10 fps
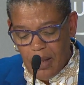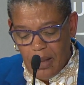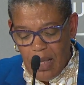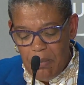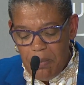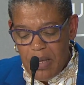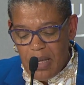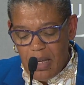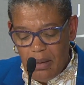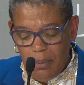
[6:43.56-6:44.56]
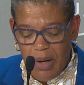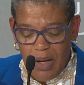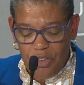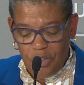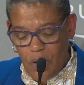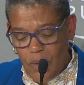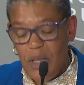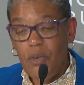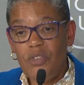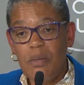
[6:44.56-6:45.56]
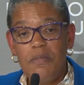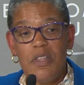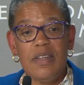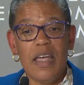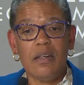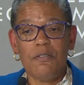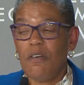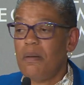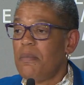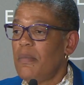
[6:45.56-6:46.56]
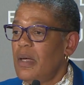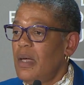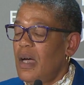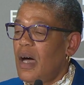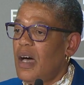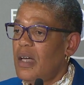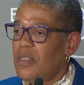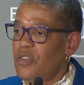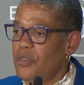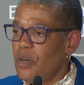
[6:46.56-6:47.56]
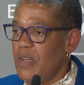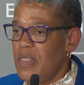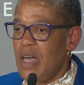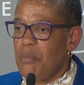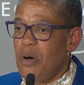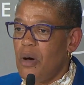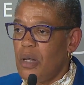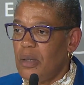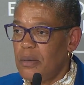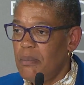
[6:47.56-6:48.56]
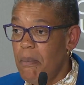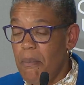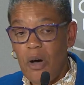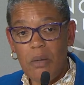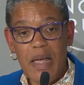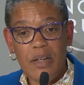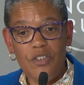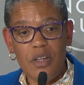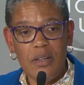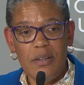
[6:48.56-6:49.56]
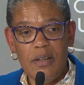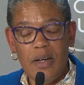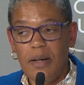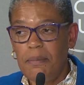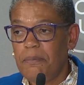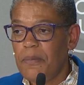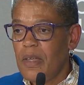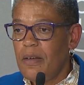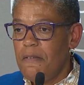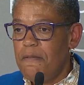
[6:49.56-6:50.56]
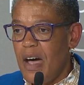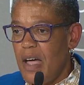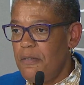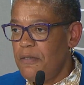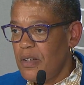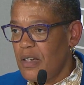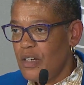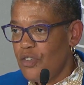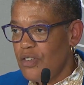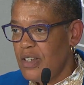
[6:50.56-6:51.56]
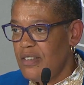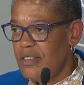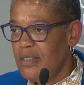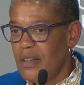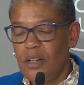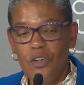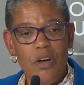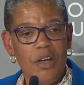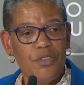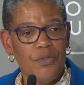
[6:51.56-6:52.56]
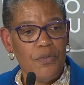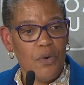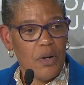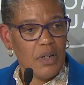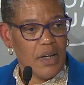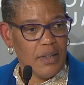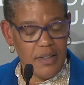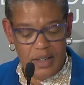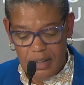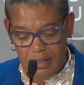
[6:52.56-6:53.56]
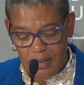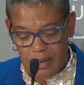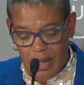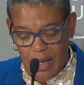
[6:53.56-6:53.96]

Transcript: Let me begin by showing you some of the data from the survey that Paul mentioned. 5 countries across 4 continents.